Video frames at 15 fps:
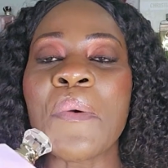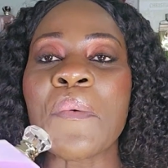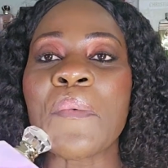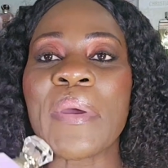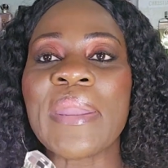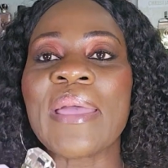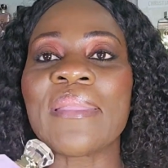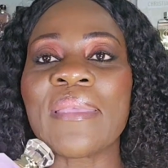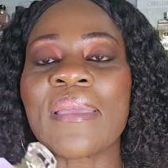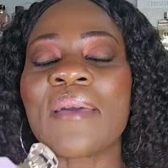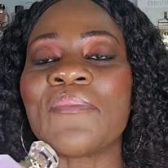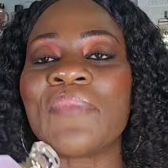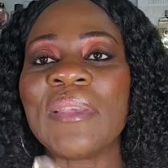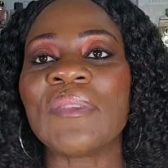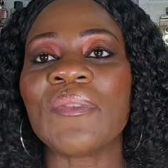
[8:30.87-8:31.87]
When I think
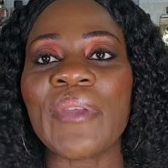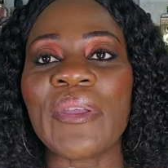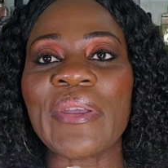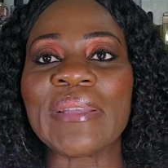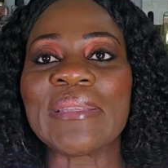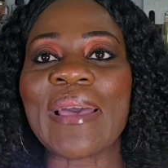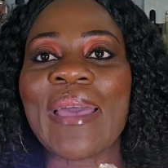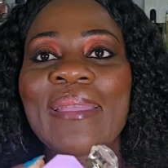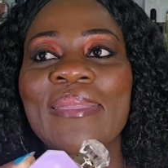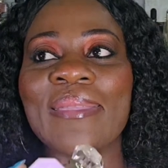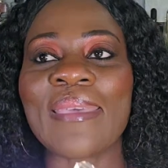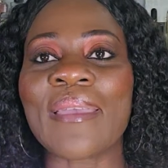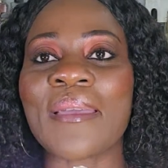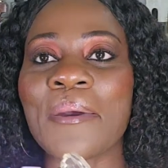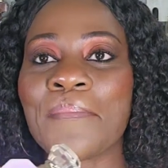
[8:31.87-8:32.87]
of this fragrance, I
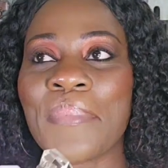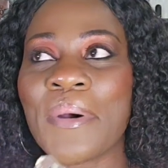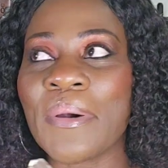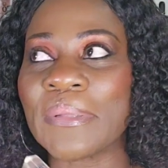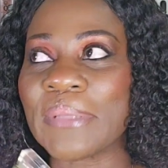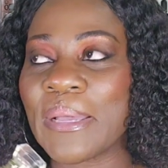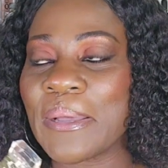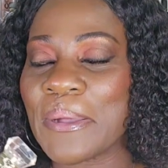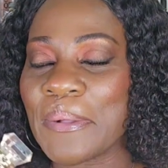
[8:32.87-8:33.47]
think about